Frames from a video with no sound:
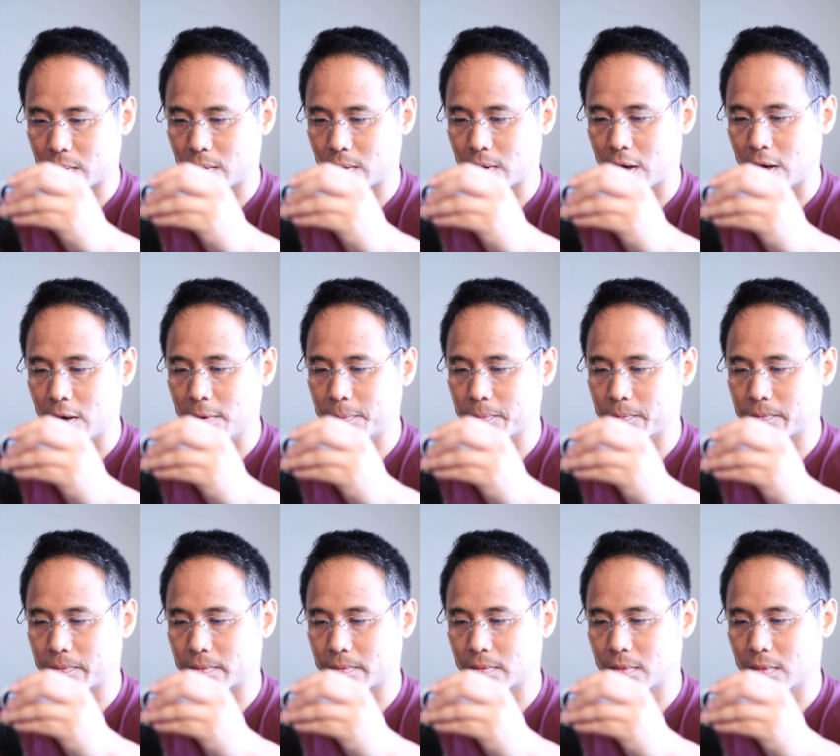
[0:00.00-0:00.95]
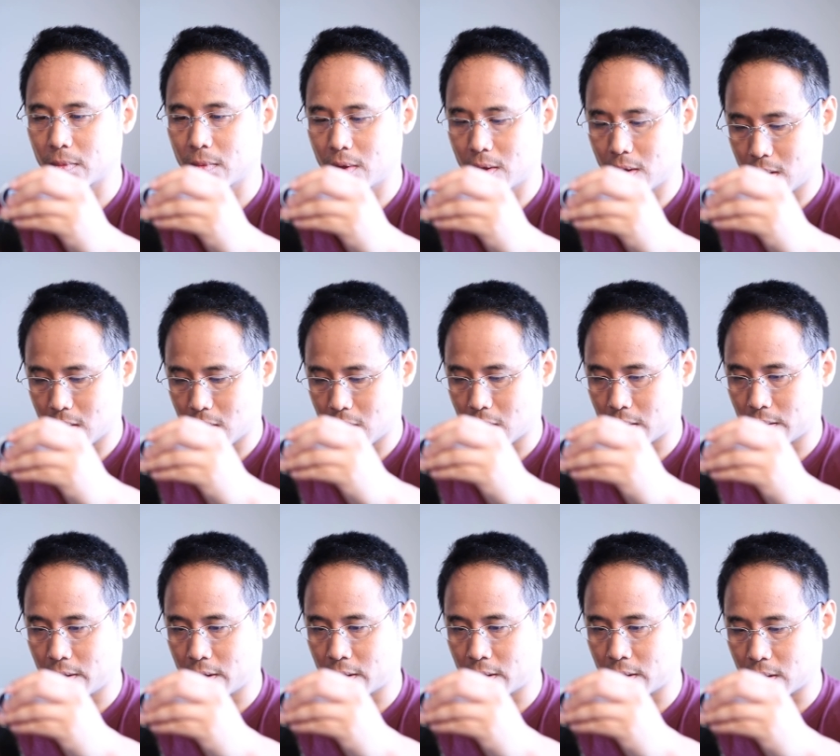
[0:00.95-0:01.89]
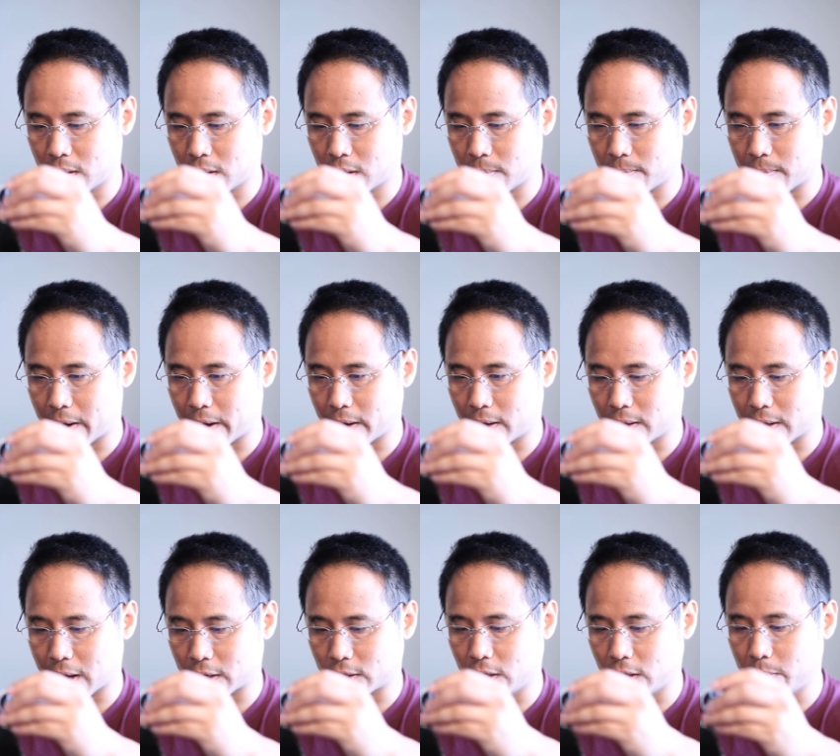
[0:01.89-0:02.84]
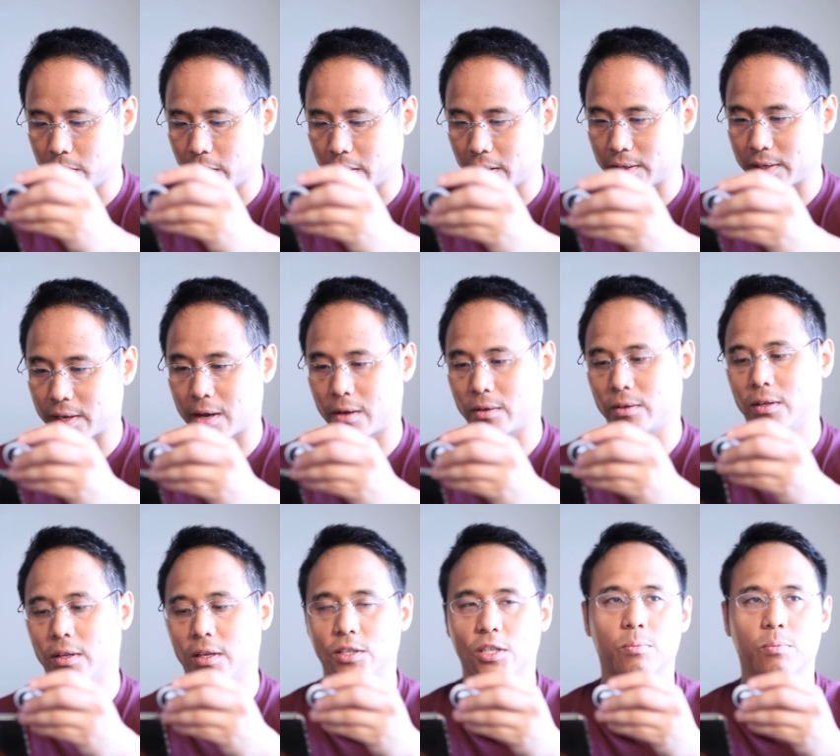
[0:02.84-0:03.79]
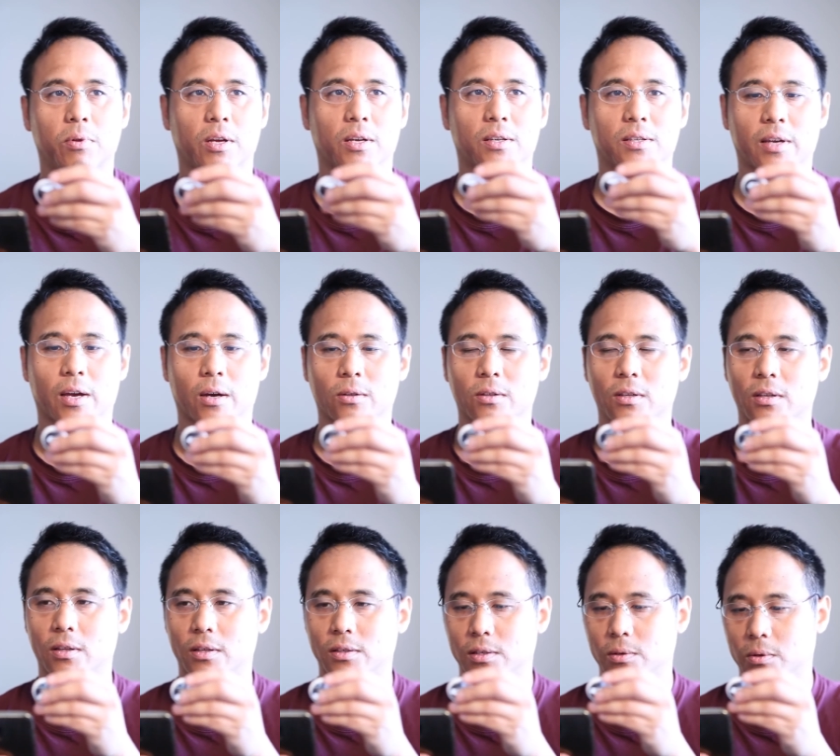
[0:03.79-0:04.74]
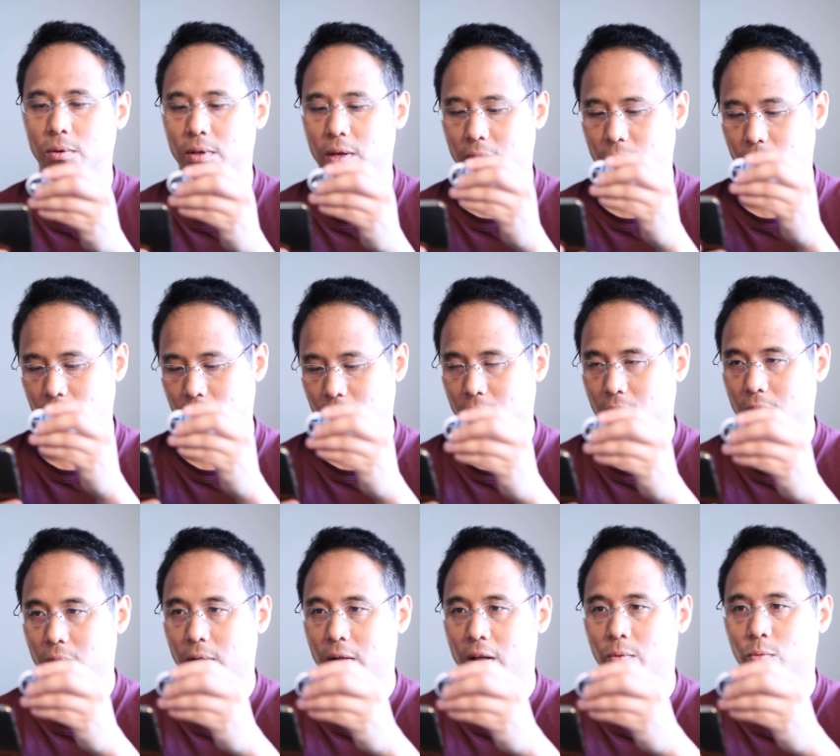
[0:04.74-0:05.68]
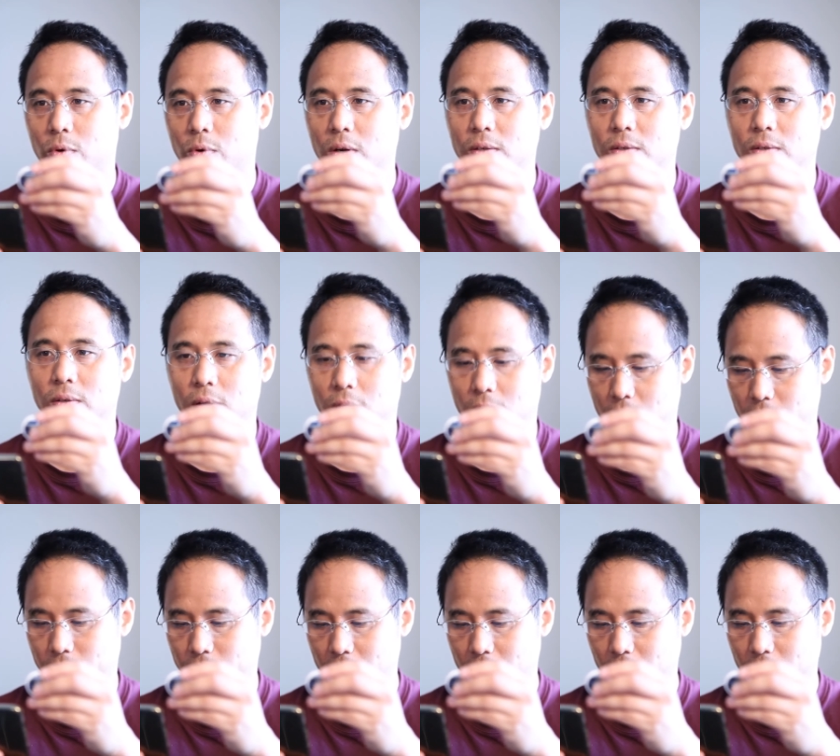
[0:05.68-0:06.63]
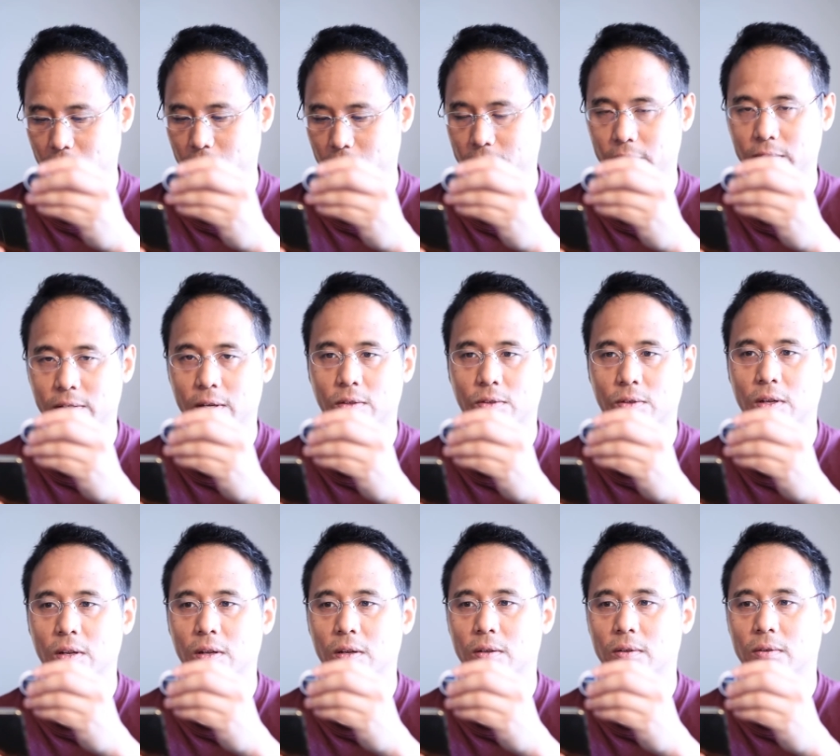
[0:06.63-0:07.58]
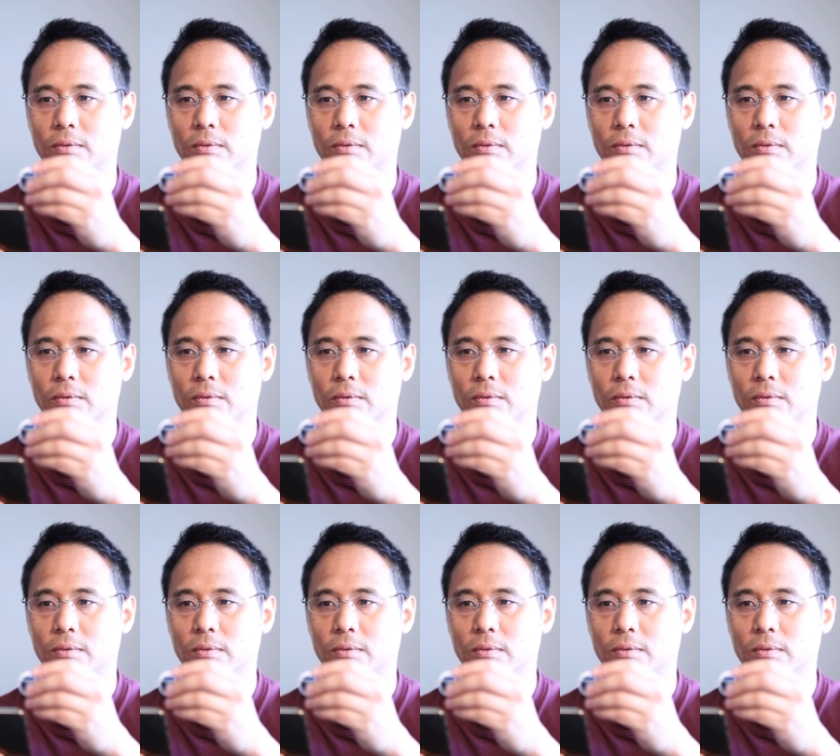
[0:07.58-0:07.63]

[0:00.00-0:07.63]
Okay, and then I can actually play a sound. So let's just play a sound. Let's see how that works. If that sounds good.